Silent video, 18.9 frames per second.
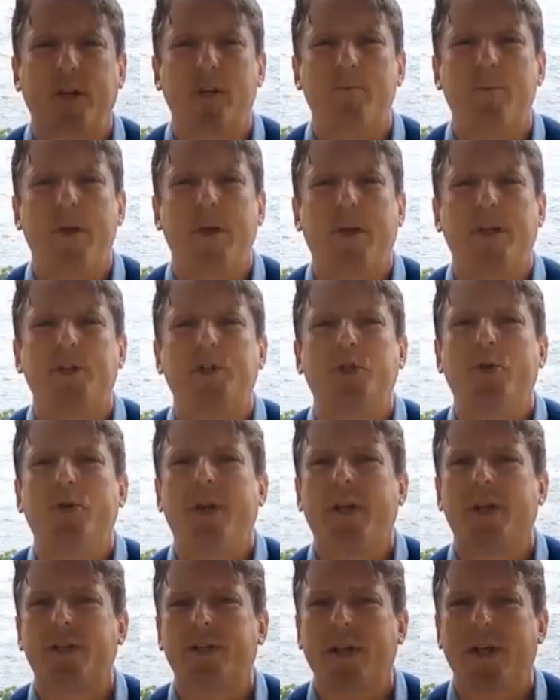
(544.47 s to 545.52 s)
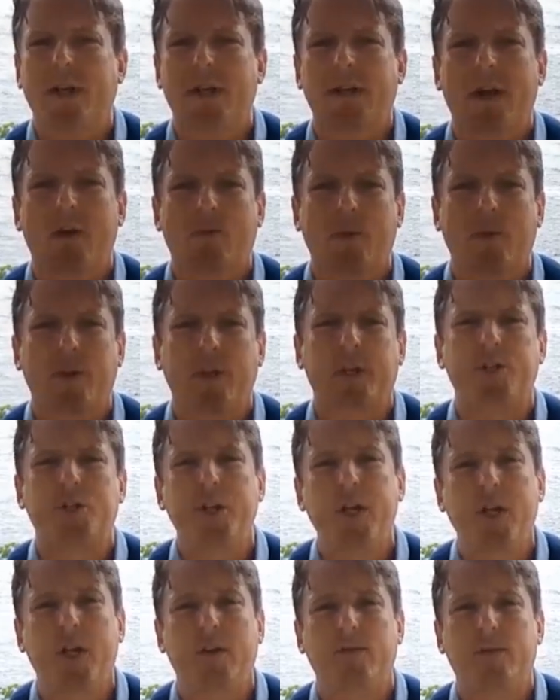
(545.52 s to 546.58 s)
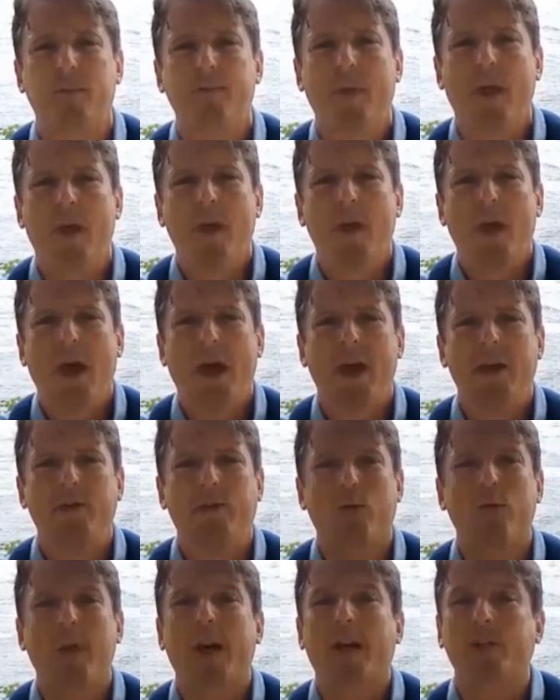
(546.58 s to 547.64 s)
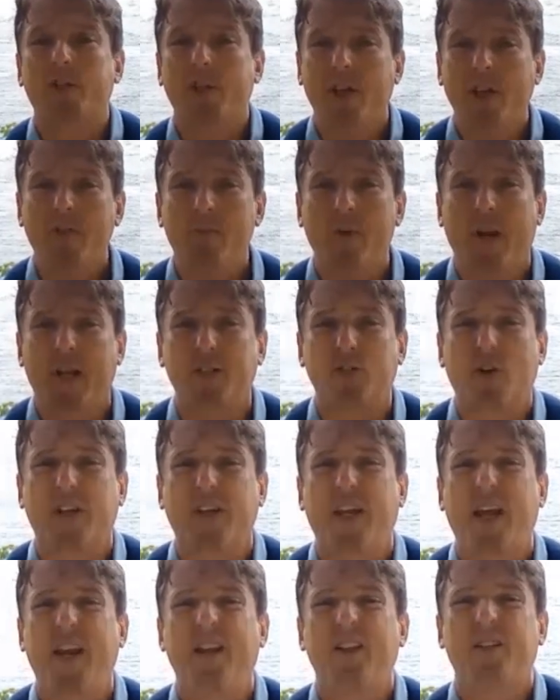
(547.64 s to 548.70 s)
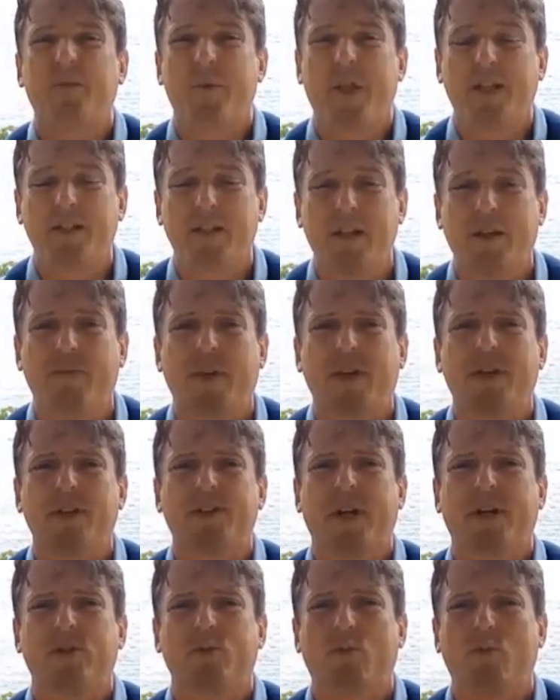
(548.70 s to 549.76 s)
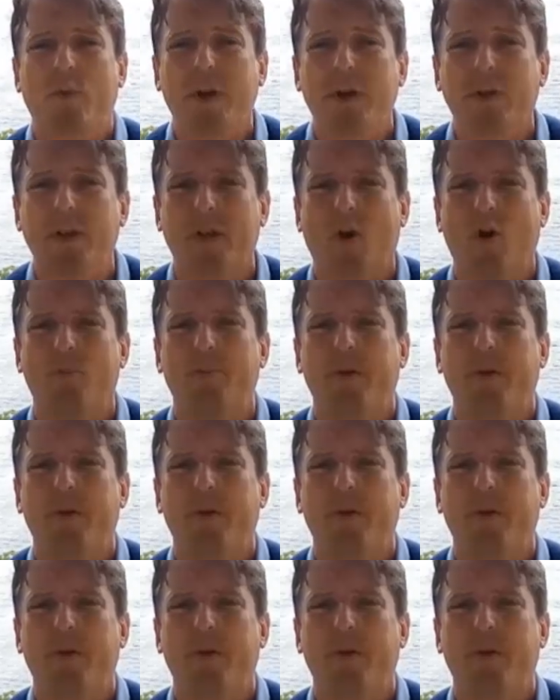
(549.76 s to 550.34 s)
kid to being a studious kid that really achieved. And through that achievement, I started getting some of that significance that I was really